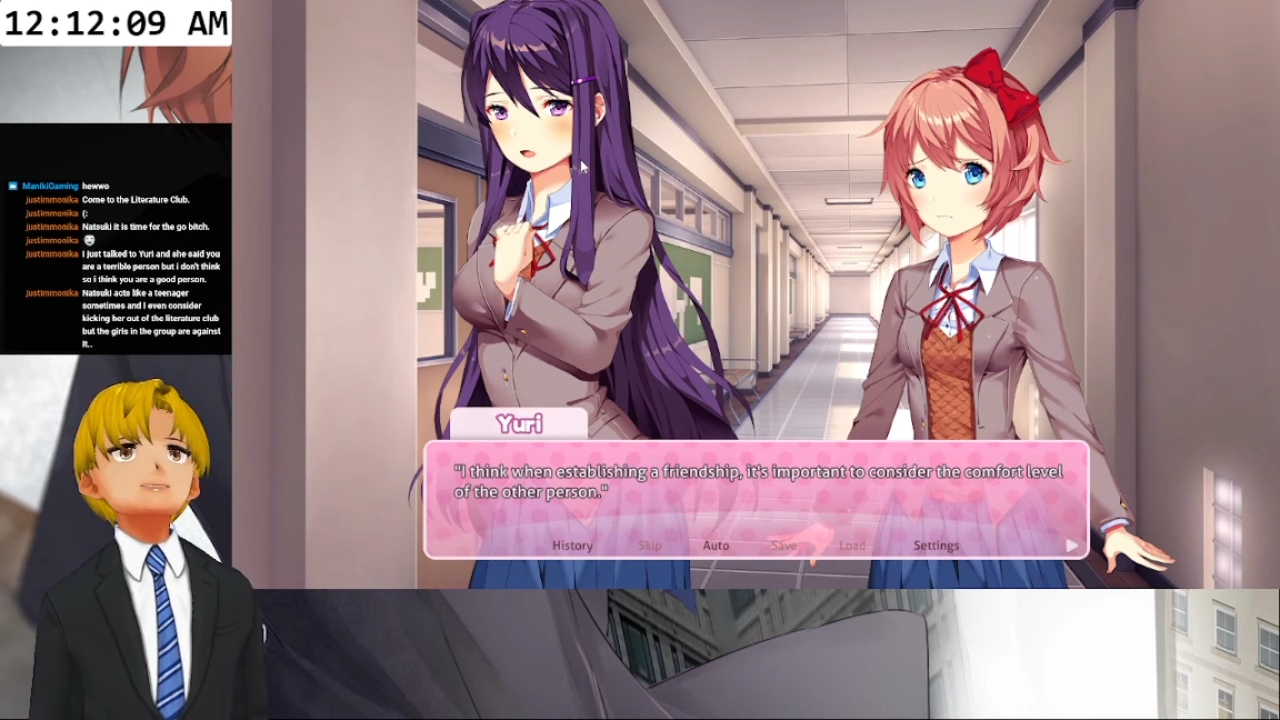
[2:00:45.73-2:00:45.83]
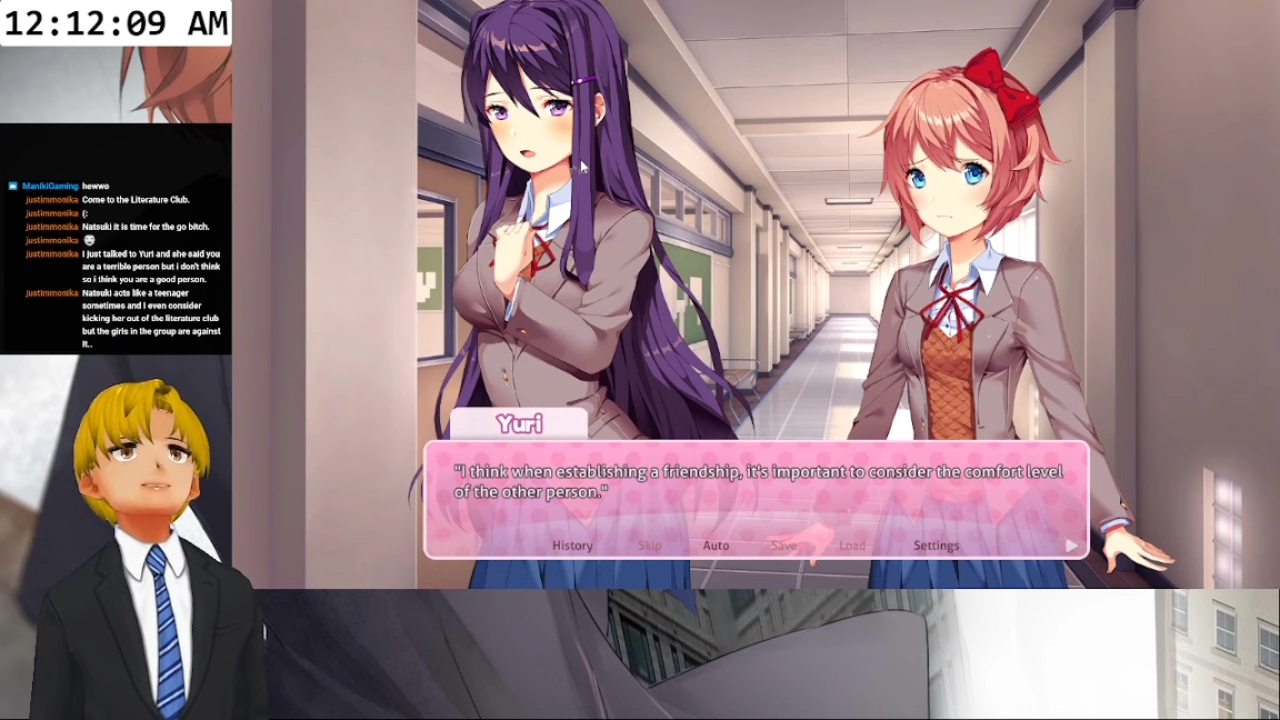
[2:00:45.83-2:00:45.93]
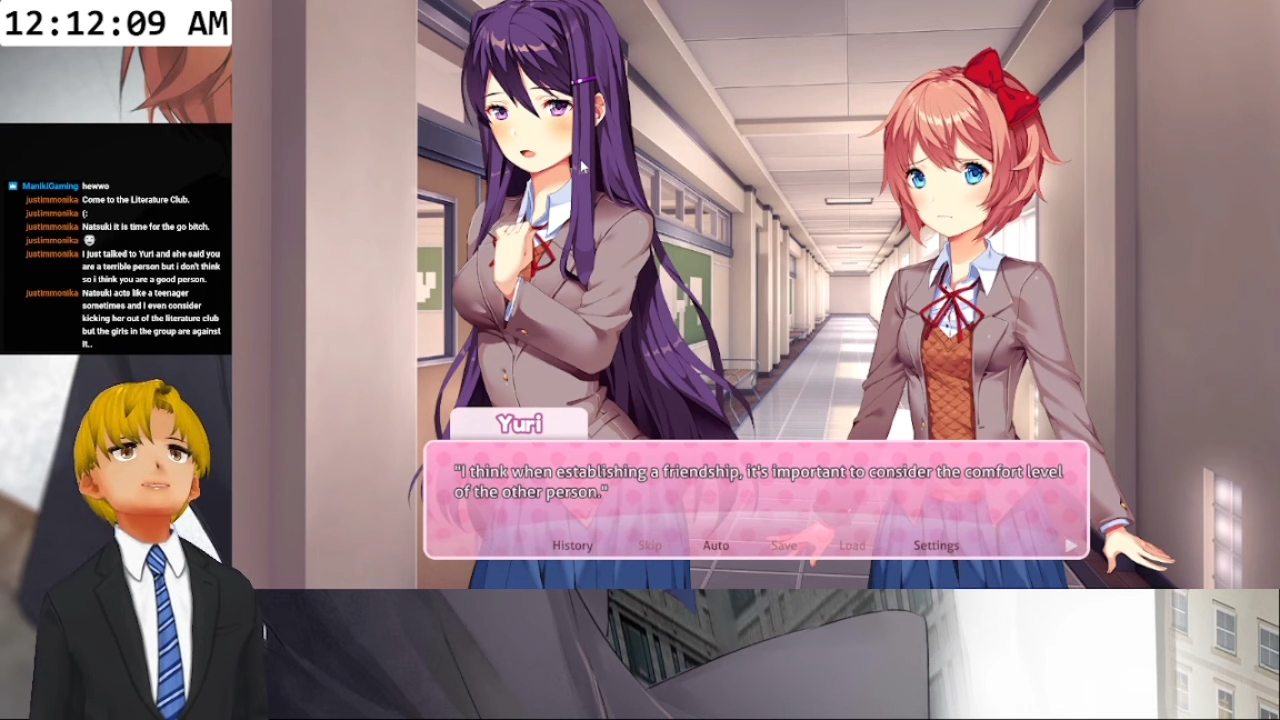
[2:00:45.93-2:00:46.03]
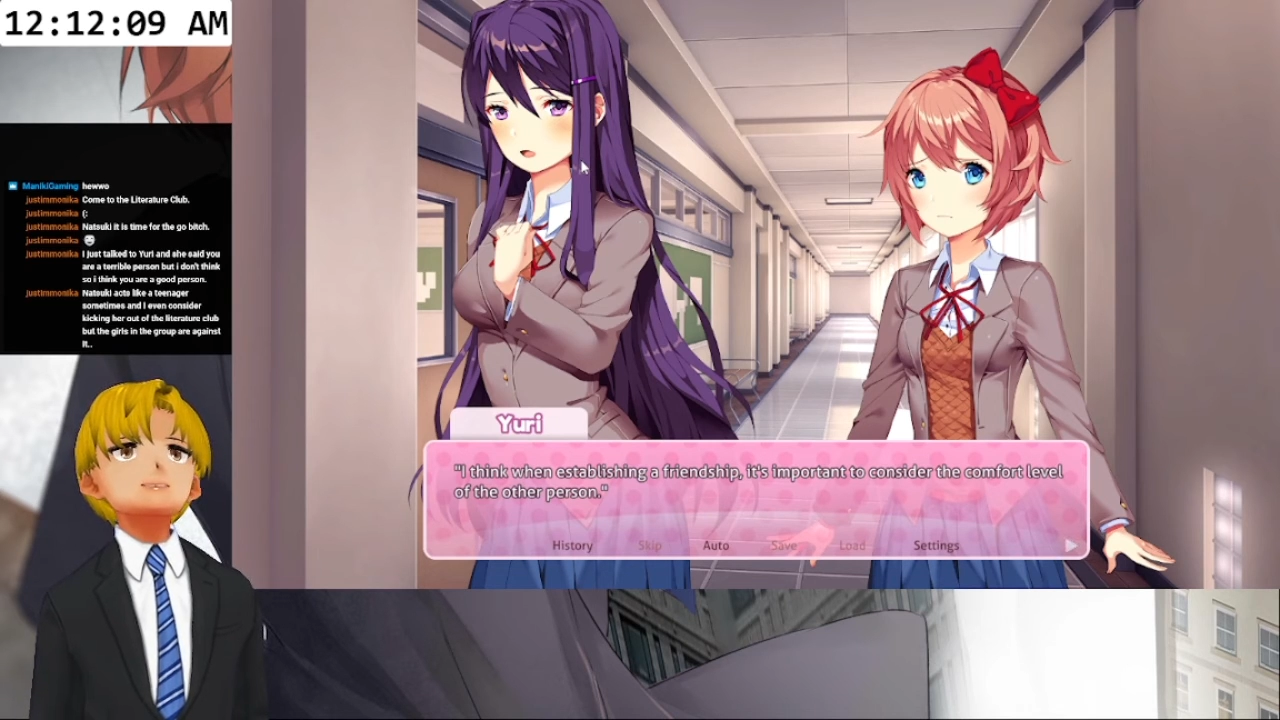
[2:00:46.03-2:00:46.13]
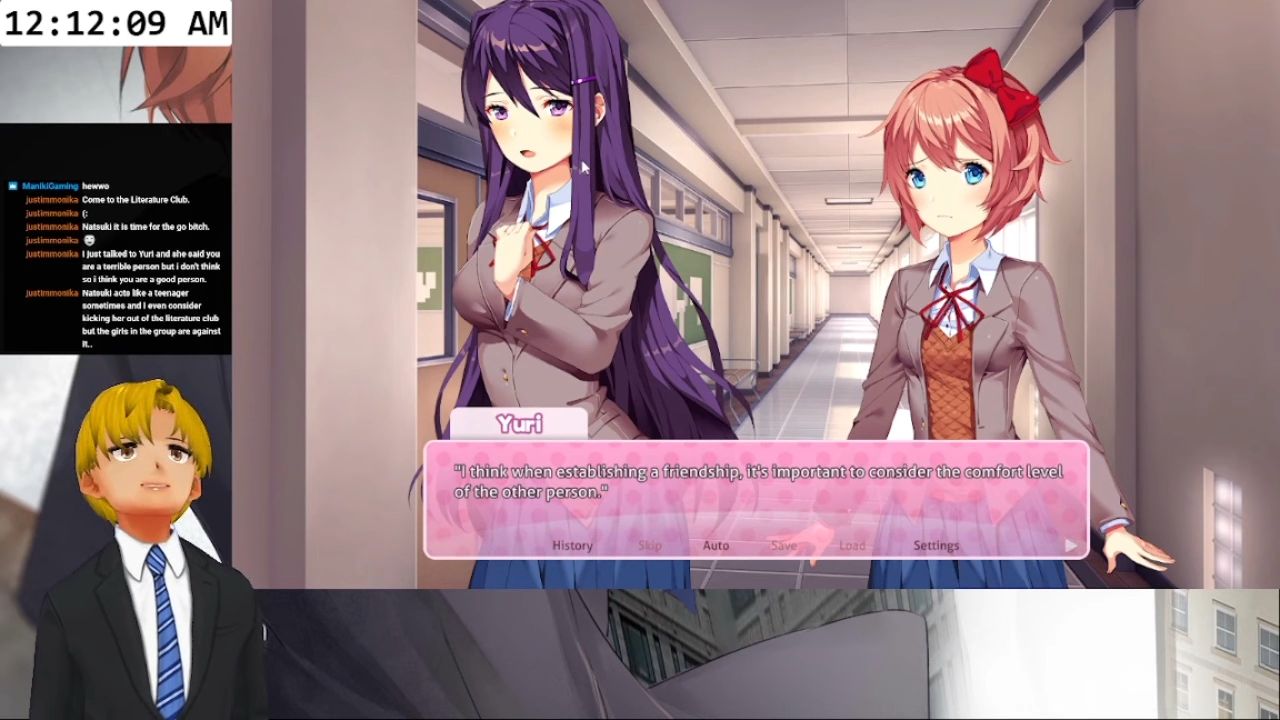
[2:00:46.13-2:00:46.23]
to
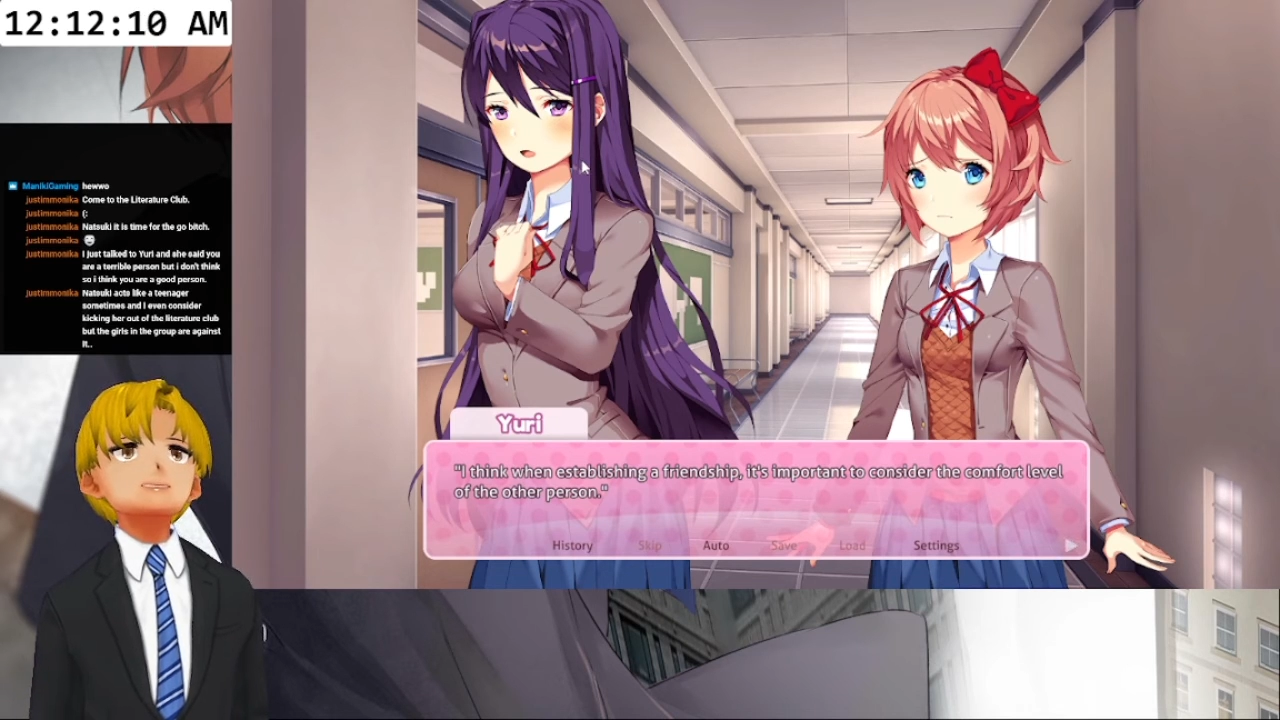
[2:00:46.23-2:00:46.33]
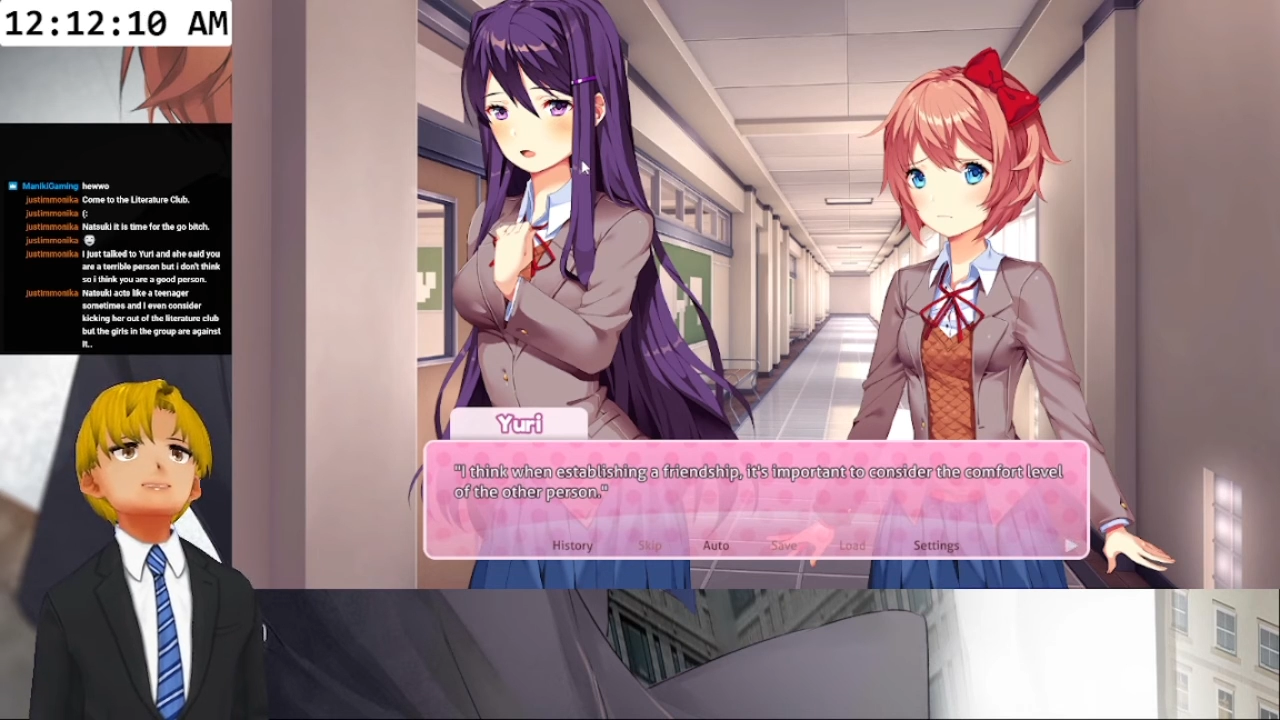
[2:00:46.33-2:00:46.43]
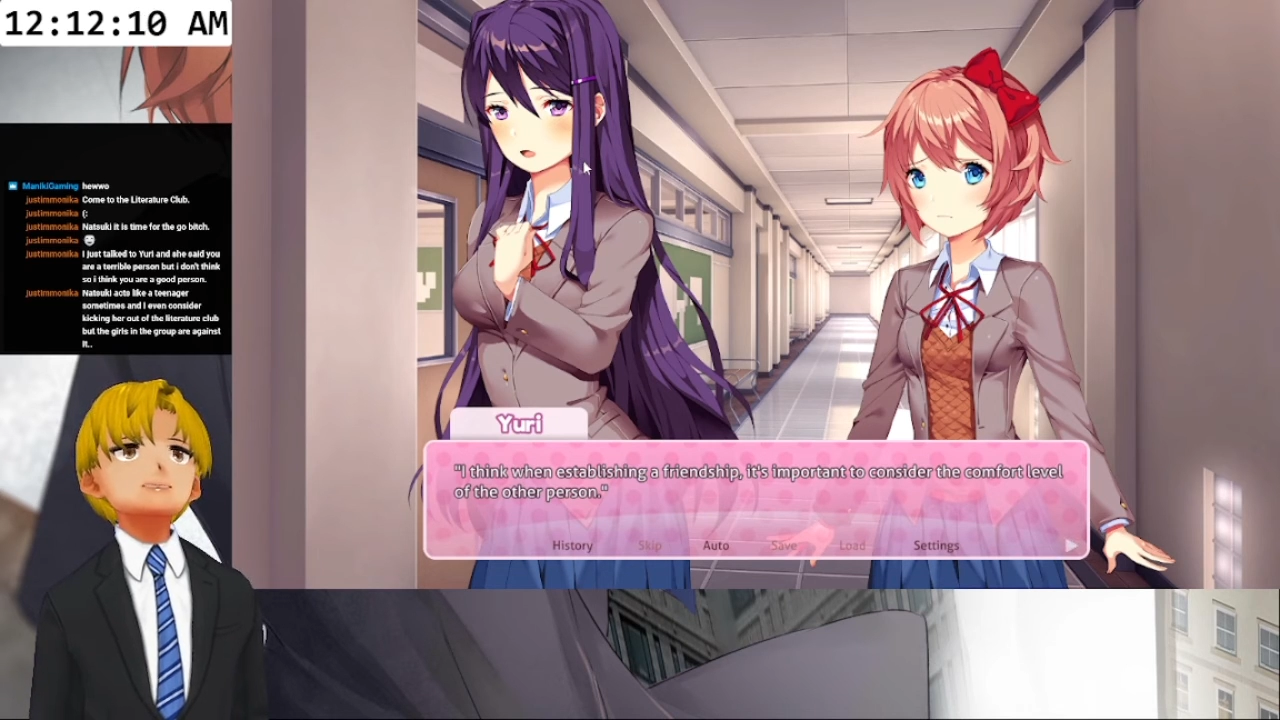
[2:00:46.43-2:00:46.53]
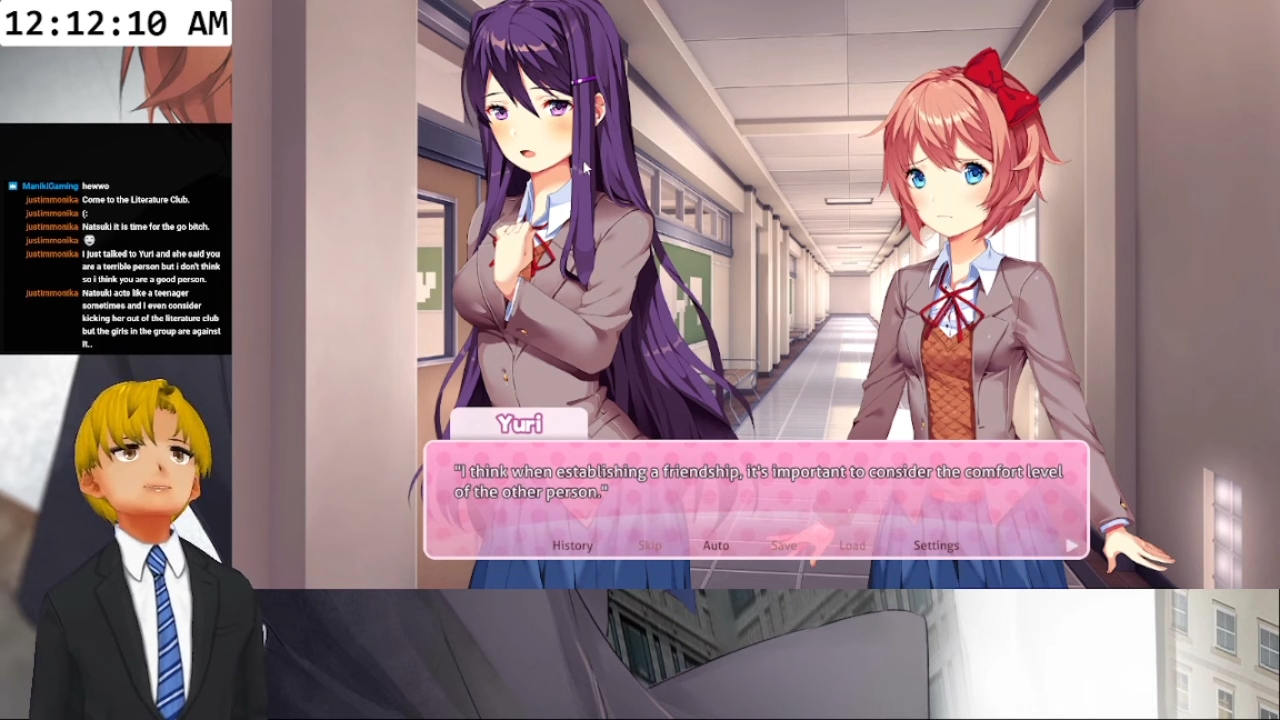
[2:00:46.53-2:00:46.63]
consider the